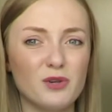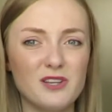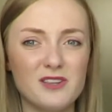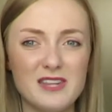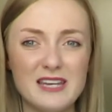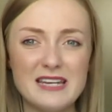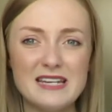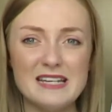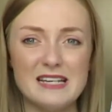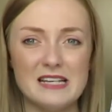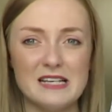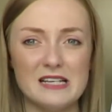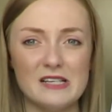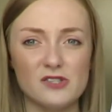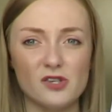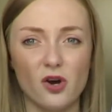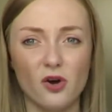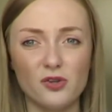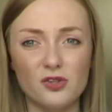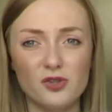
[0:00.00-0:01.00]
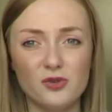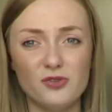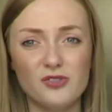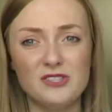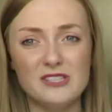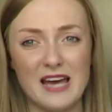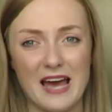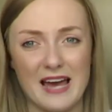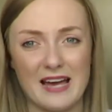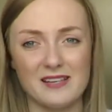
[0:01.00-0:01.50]
one of these on your
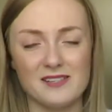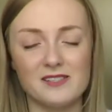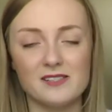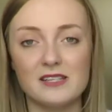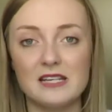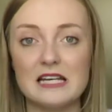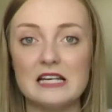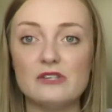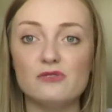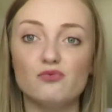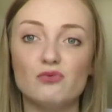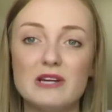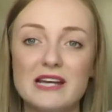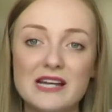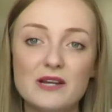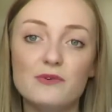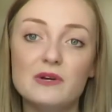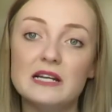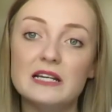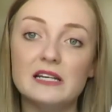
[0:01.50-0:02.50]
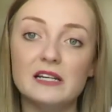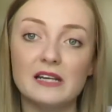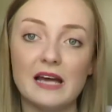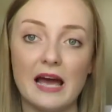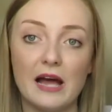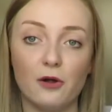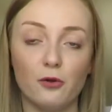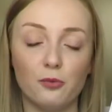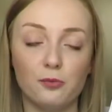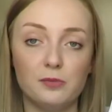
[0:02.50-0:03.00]
desk is really, really going to
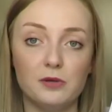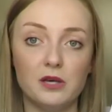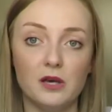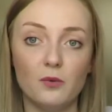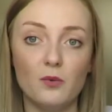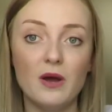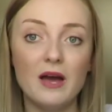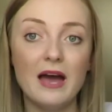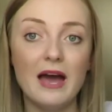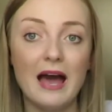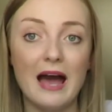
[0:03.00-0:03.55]
help you.